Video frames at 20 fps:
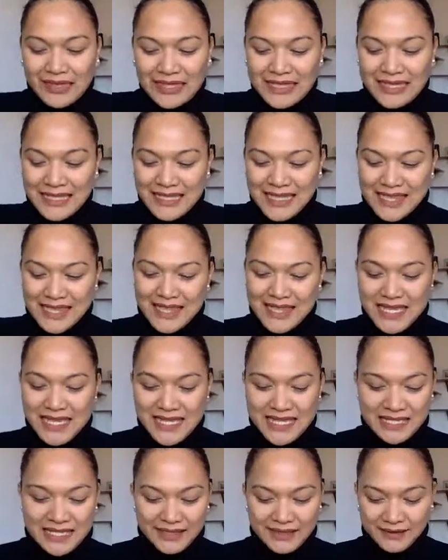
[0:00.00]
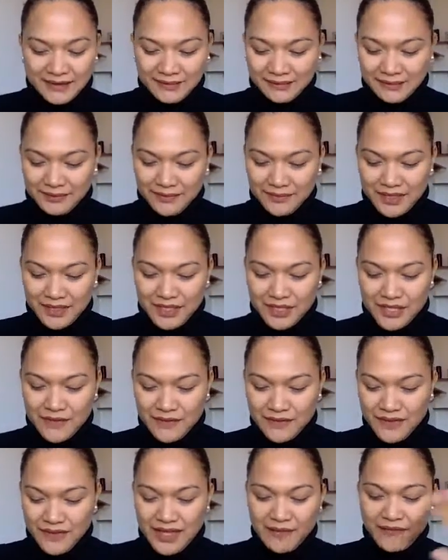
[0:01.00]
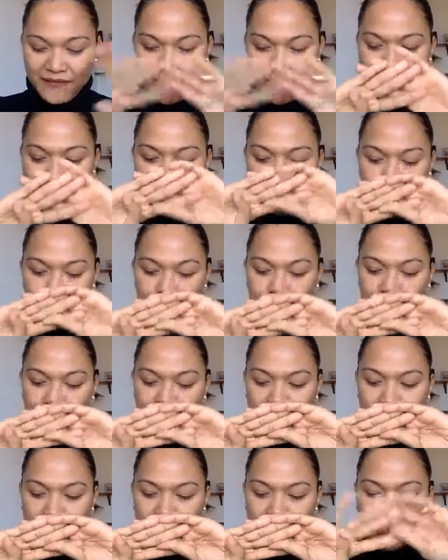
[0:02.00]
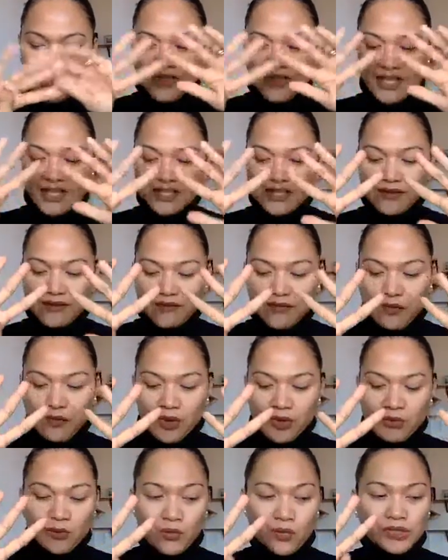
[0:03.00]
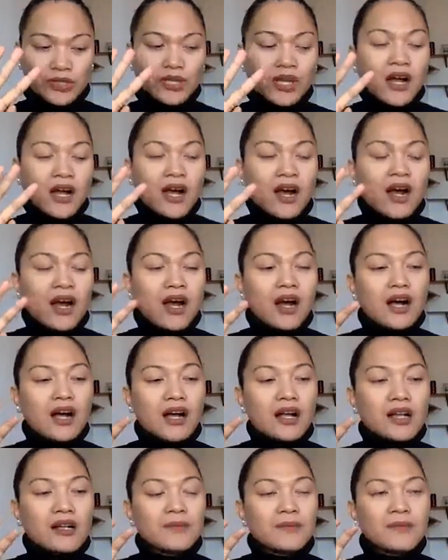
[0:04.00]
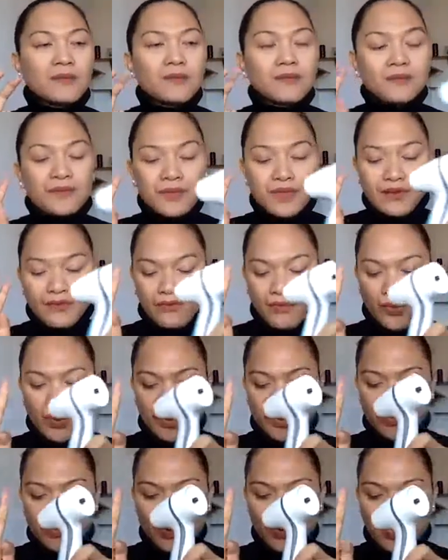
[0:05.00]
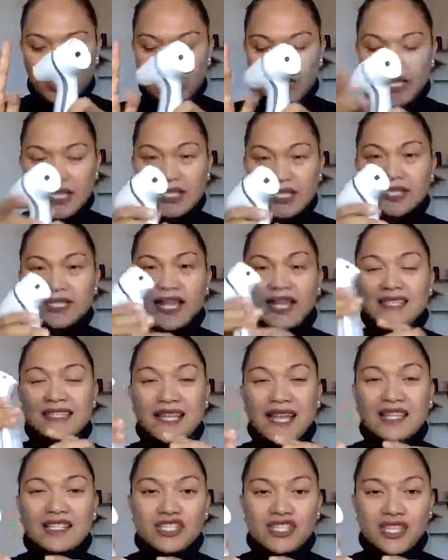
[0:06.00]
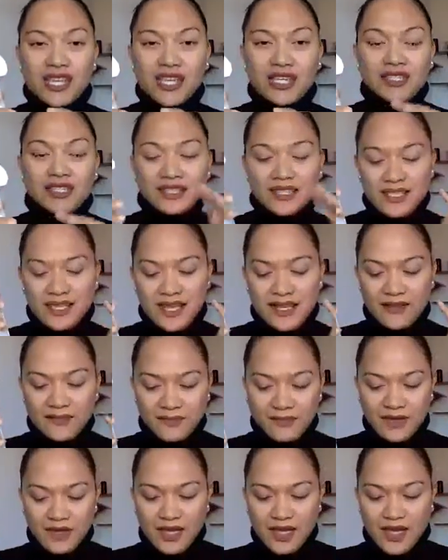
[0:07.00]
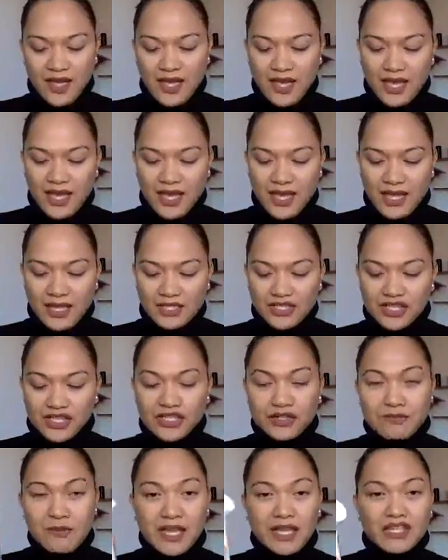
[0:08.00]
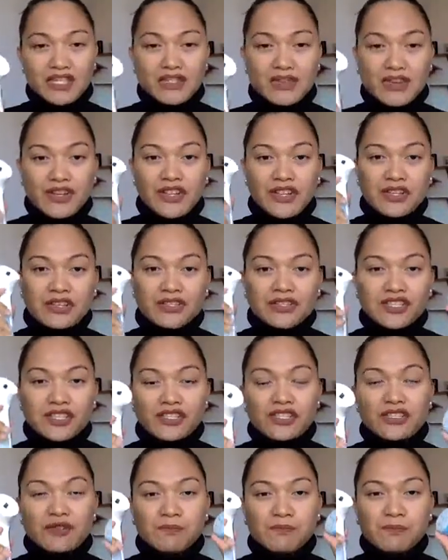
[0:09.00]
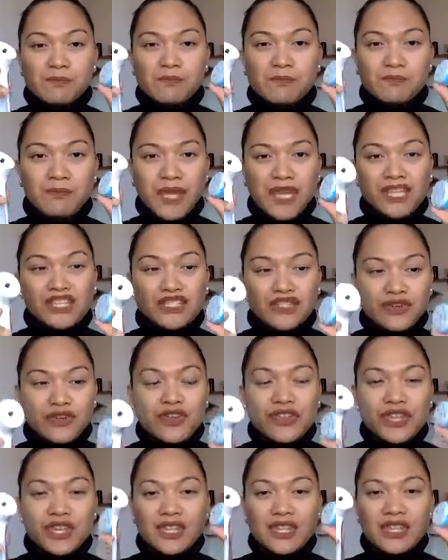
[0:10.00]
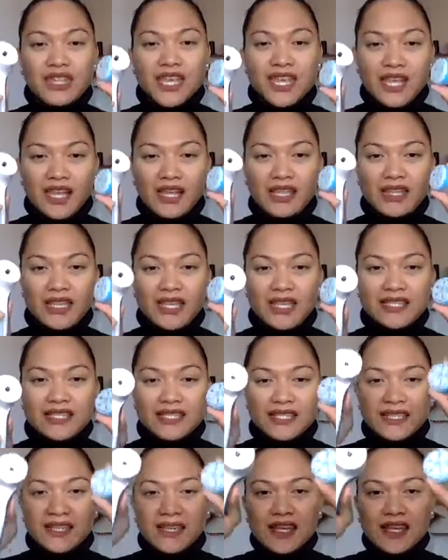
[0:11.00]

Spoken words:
And then the fourth, yeah, that's the fourth one. The fourth one is attaching, yeah. And just make sure that these